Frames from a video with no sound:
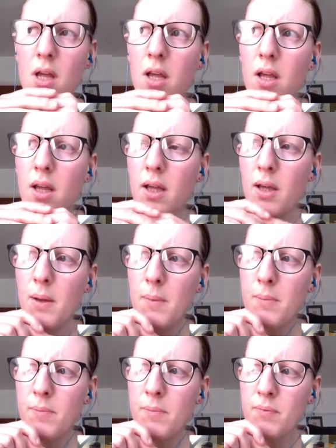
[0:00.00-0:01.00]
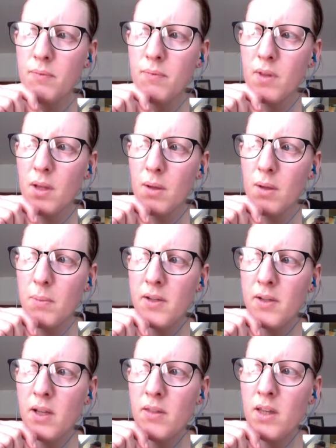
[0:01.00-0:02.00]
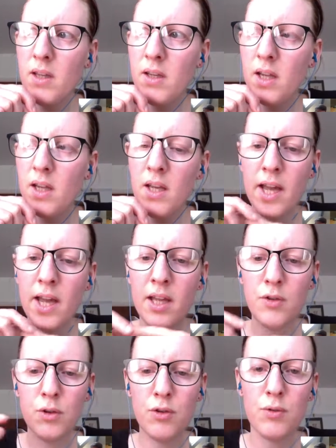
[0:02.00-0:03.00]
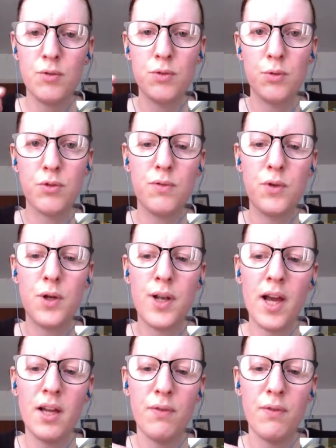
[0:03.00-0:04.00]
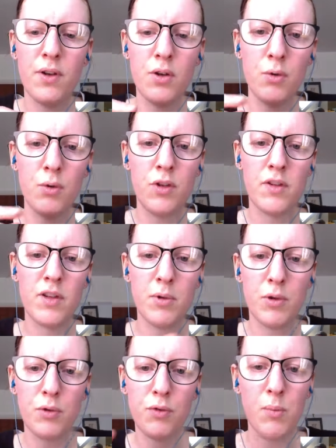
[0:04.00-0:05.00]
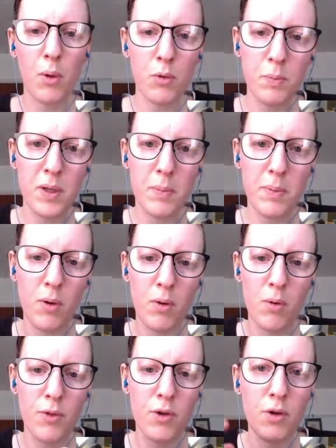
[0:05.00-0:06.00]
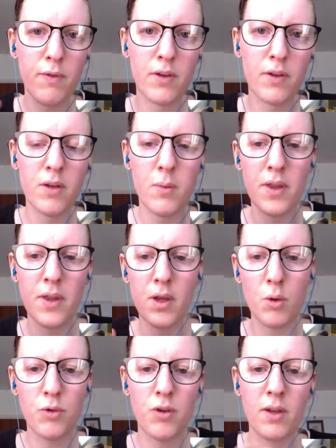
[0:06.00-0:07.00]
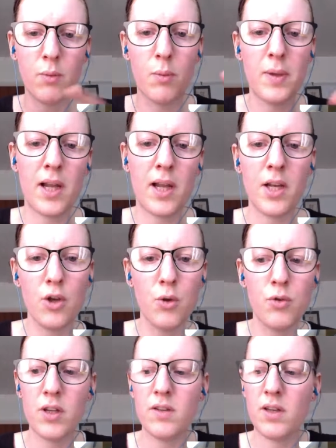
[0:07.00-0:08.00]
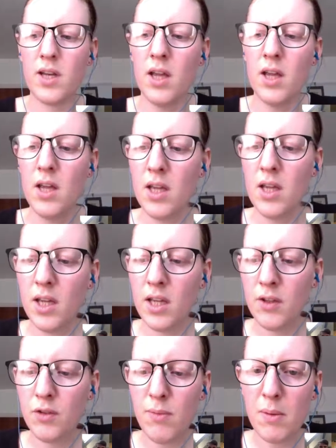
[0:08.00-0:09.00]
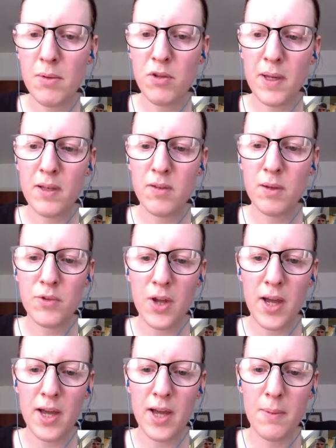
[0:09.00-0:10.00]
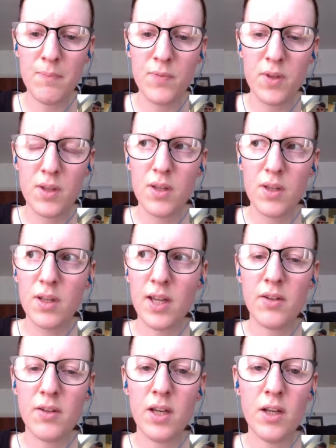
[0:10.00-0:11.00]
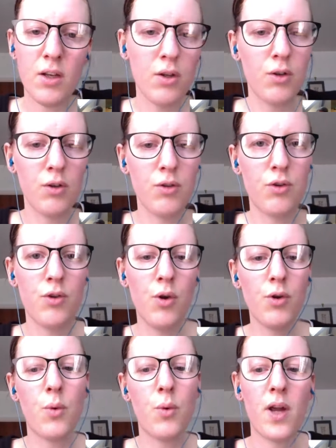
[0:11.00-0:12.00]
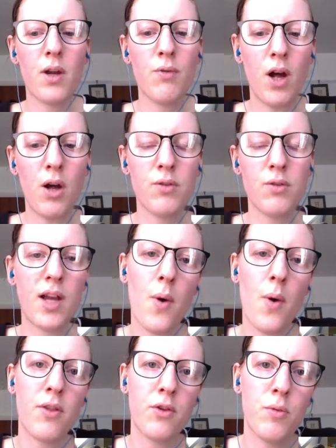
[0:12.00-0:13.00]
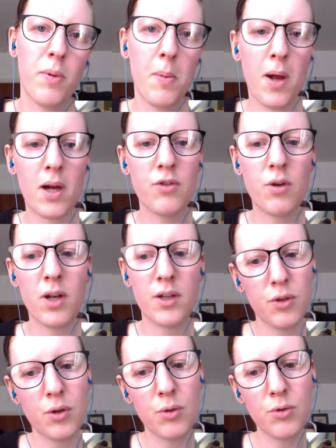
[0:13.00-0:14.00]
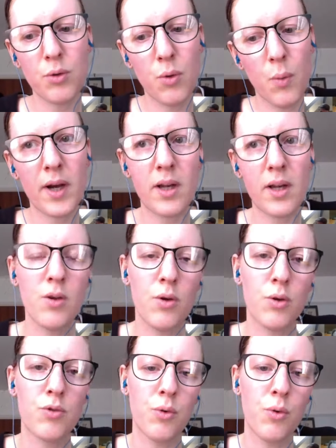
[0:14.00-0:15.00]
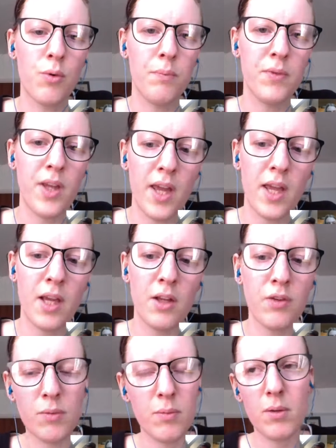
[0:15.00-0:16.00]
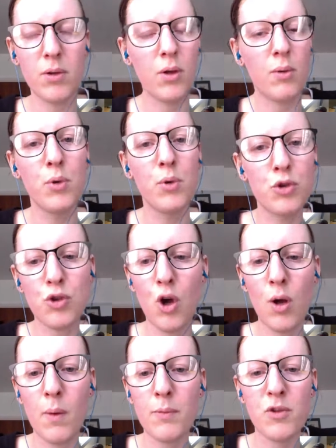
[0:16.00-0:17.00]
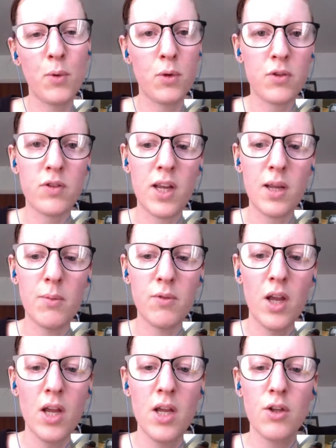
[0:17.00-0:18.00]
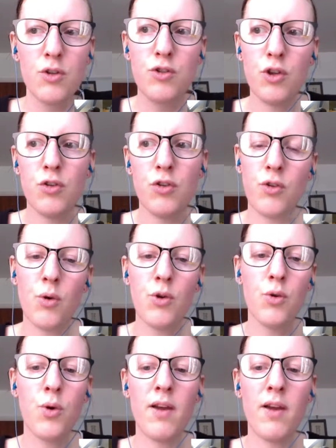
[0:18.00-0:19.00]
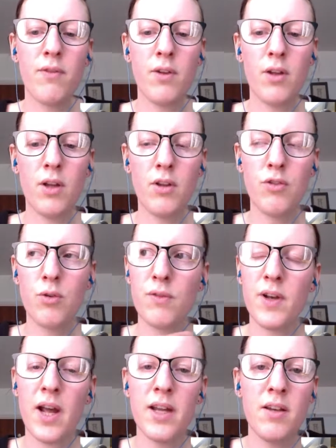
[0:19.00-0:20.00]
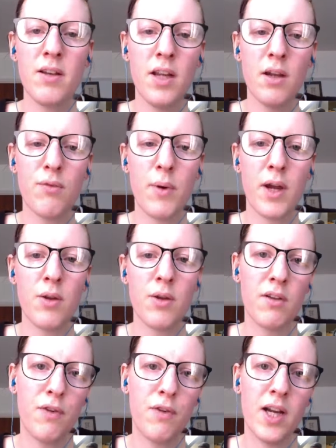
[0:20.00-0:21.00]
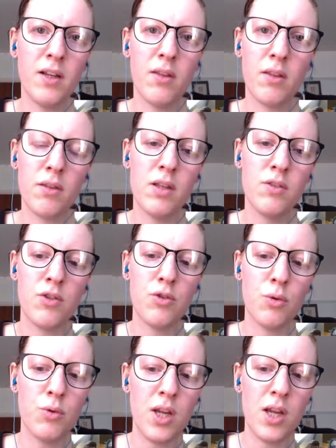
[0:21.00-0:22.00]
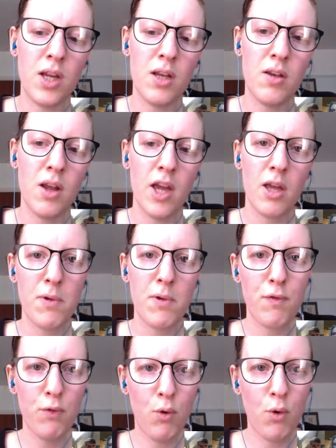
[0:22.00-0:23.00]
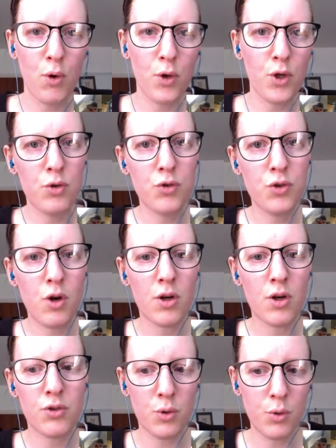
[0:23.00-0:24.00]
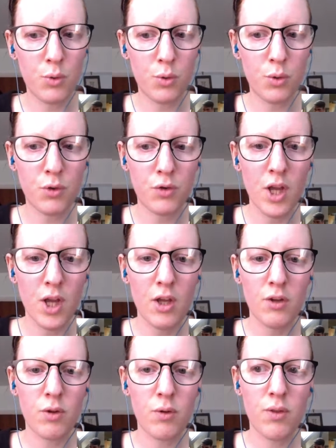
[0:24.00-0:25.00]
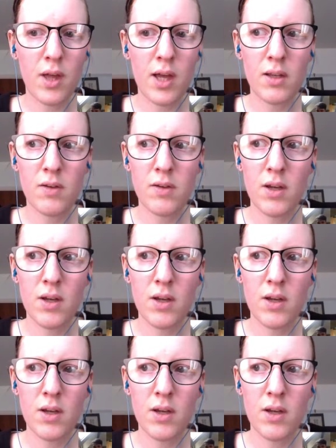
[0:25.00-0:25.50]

But I think, yeah, in terms of sort of your life in a new city, because for most people, the university where they go to, that will be like in a new city, is to maybe spend some time getting to know your way around, like where are the supermarkets you like to go to, where can you go to gigs, you know, bookshops, sports teams, just so you have a sort of an idea of where you can find the things that you need before you start your course, so that,